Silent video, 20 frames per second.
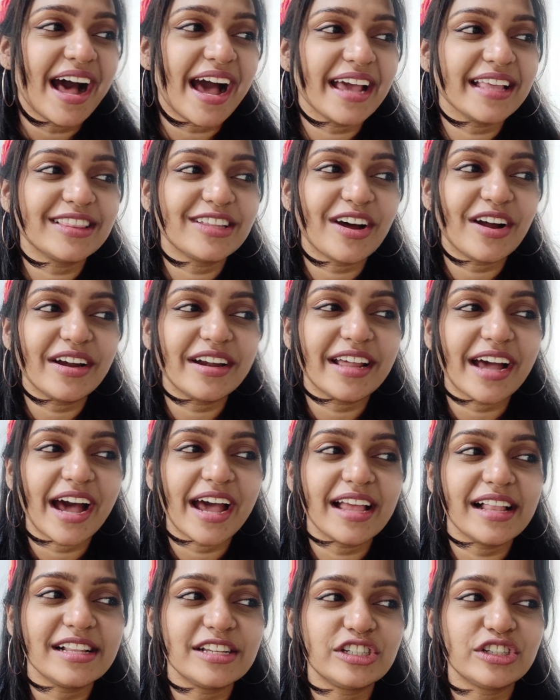I thought
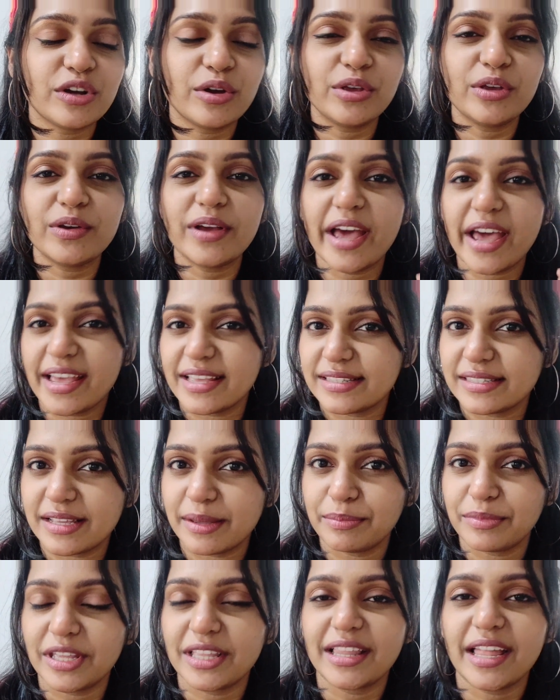I'll show you guys
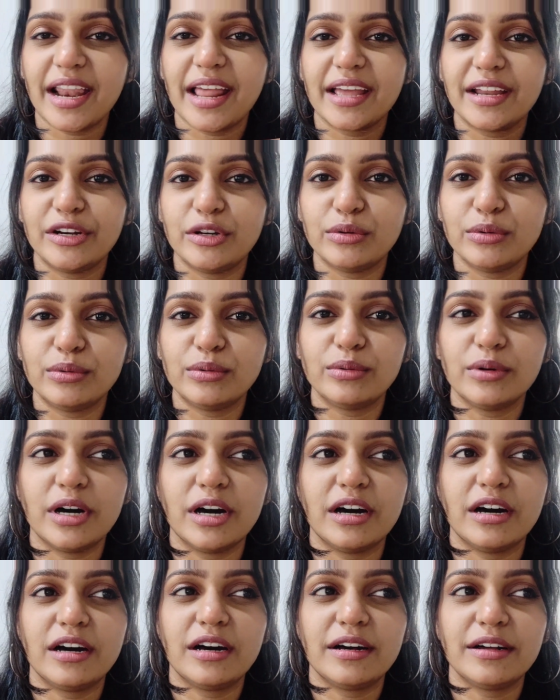something that I do,
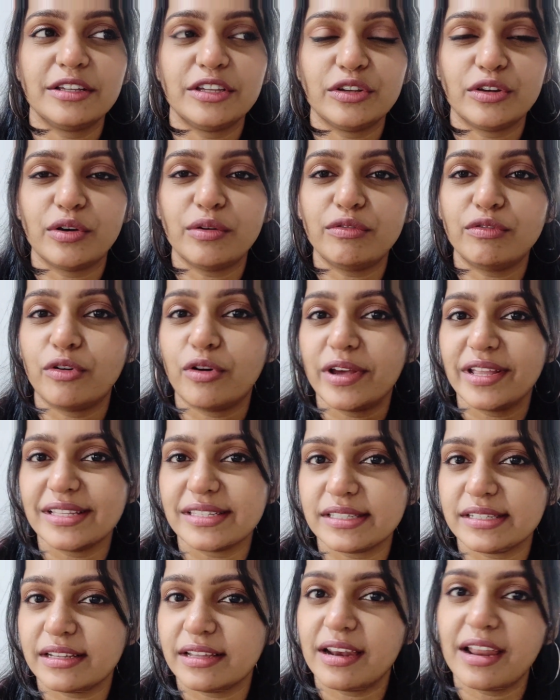for
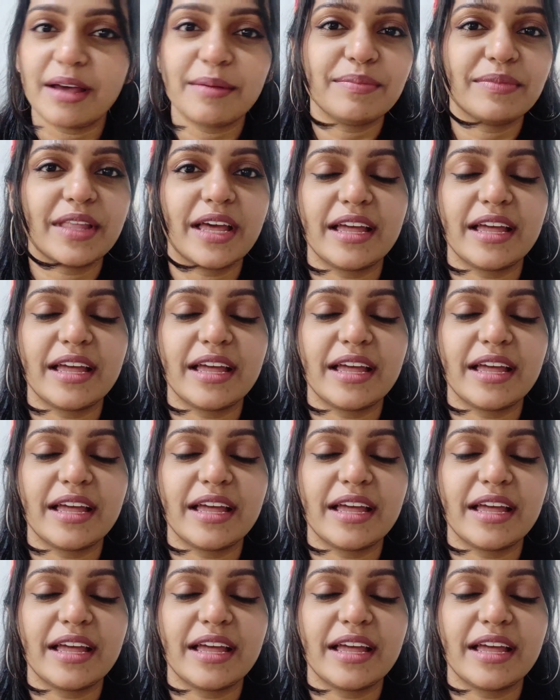Instagram.